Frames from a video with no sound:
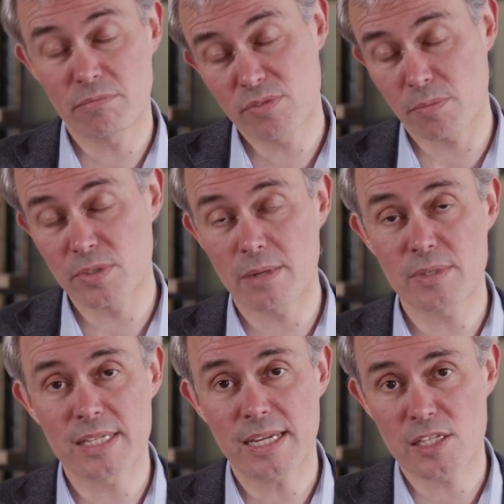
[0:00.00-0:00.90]
Sometimes
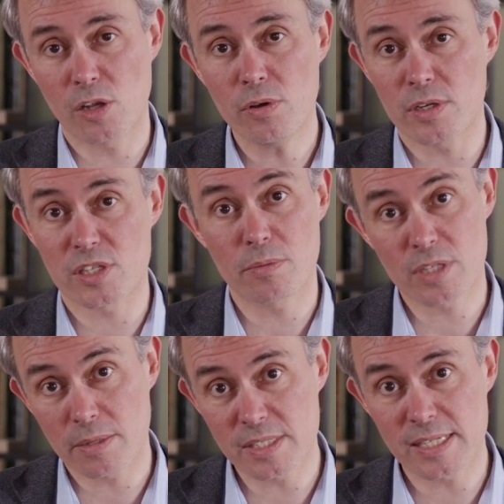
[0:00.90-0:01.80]
it takes longer,
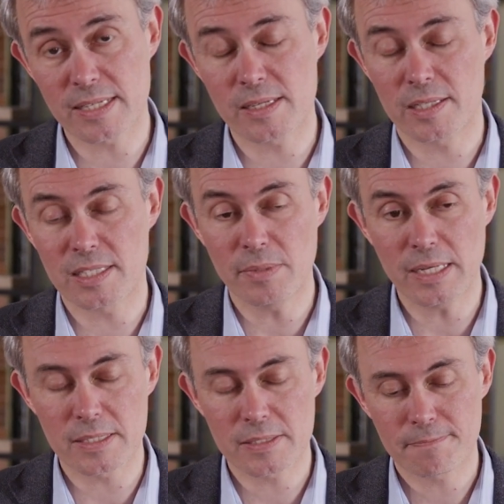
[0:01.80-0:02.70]
sometimes it takes 90
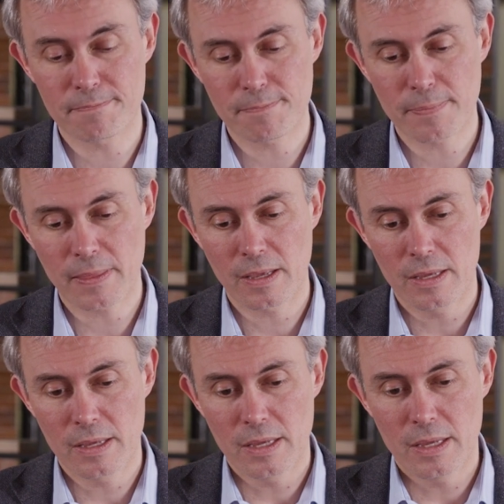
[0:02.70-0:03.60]
minutes.
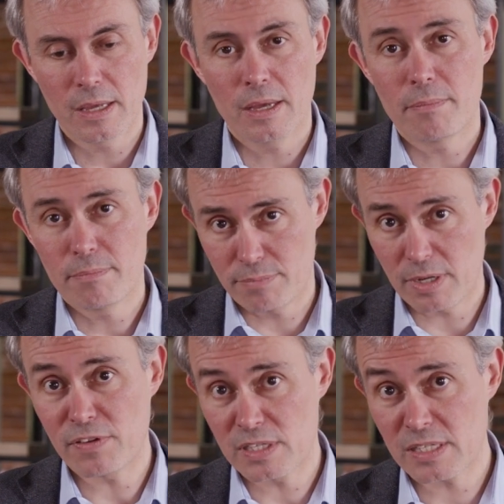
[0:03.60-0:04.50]
But
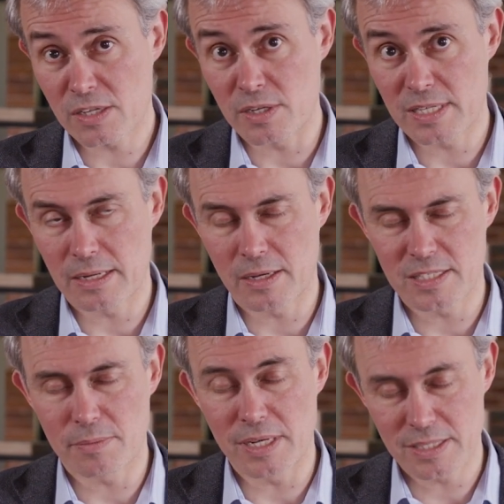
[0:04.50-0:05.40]
if it does going to take
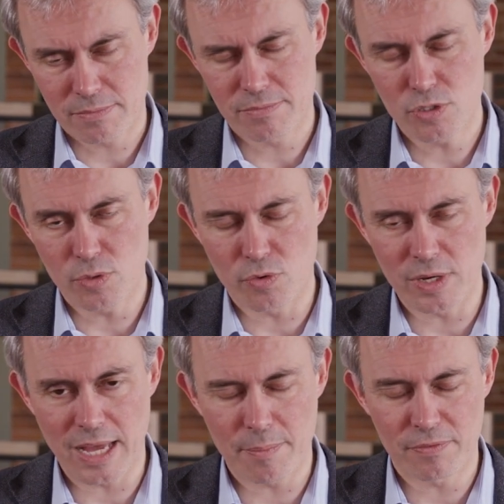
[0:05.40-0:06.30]
90 minutes, do agree
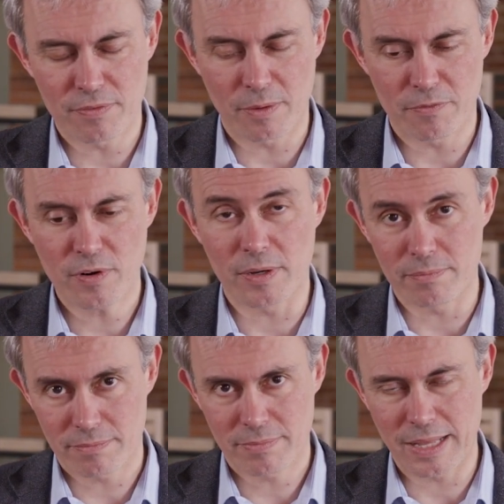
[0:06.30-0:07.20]
that up front.
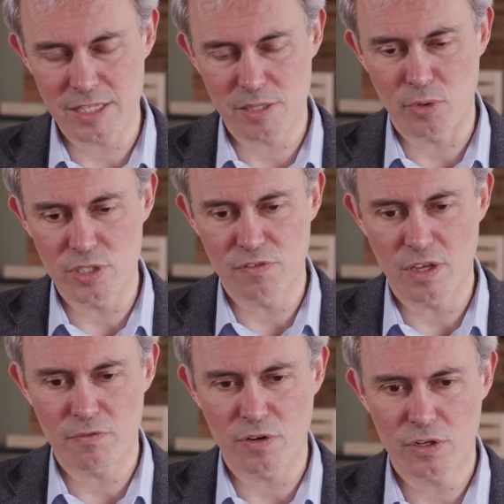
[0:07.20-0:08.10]
That's the point of the
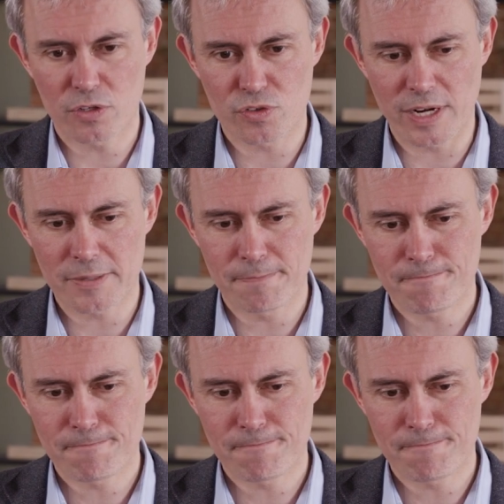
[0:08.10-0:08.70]
upfront contract.